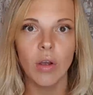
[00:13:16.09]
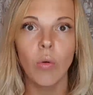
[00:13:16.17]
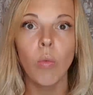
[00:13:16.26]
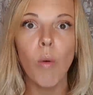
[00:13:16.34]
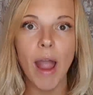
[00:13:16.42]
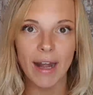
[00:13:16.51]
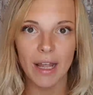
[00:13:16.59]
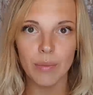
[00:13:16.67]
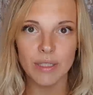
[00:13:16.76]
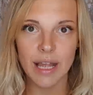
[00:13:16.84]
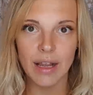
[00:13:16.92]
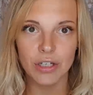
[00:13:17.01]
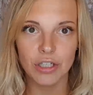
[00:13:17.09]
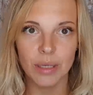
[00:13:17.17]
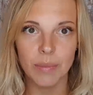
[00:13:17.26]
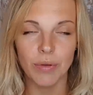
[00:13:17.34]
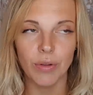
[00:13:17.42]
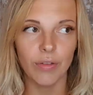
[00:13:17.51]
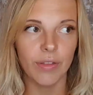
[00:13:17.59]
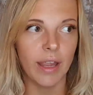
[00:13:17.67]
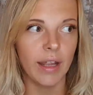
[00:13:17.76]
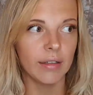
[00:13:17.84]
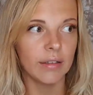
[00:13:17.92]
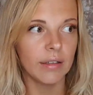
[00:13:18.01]
when I was actually
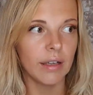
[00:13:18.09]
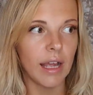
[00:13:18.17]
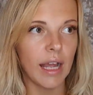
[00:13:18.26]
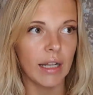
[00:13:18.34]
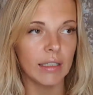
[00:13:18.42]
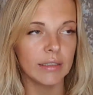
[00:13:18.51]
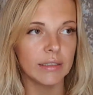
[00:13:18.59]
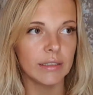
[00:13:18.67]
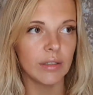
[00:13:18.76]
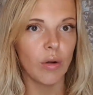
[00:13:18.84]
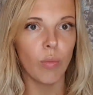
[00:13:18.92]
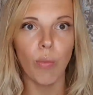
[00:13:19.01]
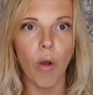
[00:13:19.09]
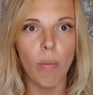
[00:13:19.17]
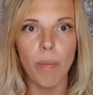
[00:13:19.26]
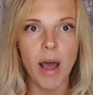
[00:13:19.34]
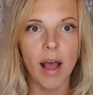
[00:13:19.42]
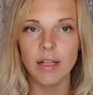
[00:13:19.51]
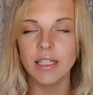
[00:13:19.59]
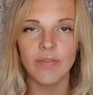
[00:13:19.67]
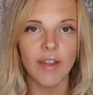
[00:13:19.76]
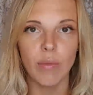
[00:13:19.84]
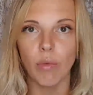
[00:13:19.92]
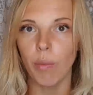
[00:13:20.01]
birthing, and what parts
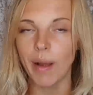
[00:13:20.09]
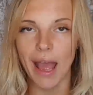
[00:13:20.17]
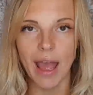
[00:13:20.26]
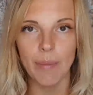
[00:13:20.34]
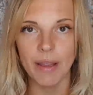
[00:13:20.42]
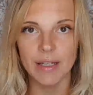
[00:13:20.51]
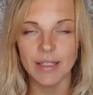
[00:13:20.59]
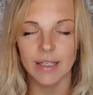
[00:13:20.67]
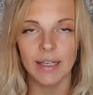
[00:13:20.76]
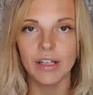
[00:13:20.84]
of it were where, basically.